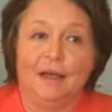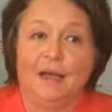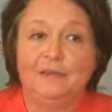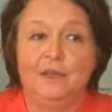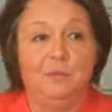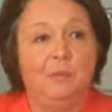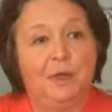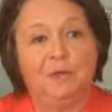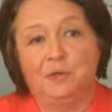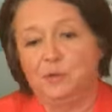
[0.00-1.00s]
And then we
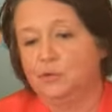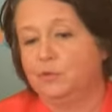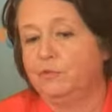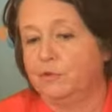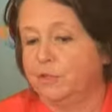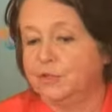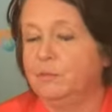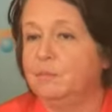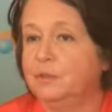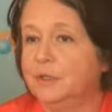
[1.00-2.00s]
went, you know, to, for
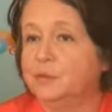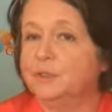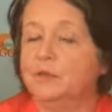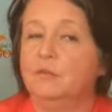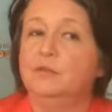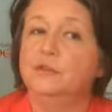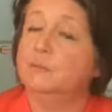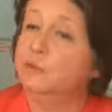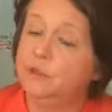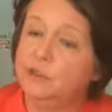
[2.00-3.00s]
example, there was a conference
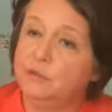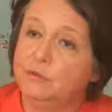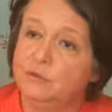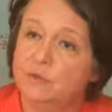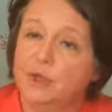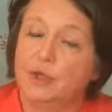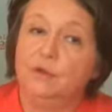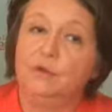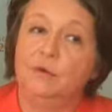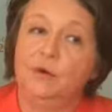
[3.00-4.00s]
in Mauritius,
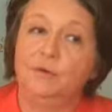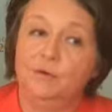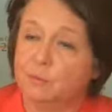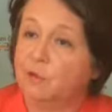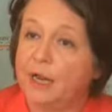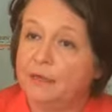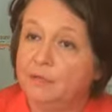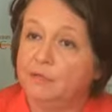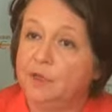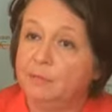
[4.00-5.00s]
you know, on small
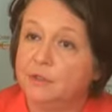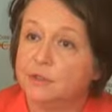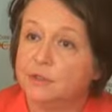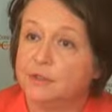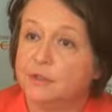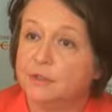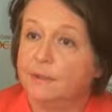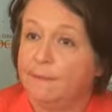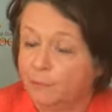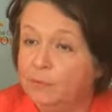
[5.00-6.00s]
island development states.
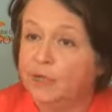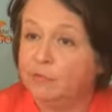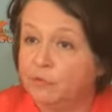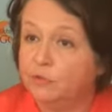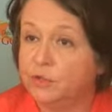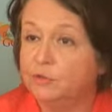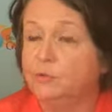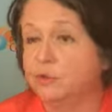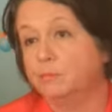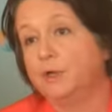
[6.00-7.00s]
We have
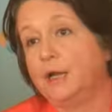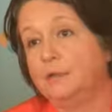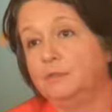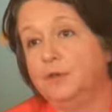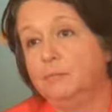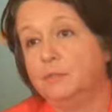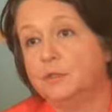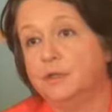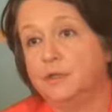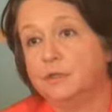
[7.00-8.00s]
42 small island development
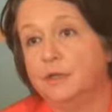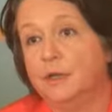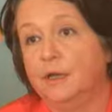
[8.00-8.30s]
states.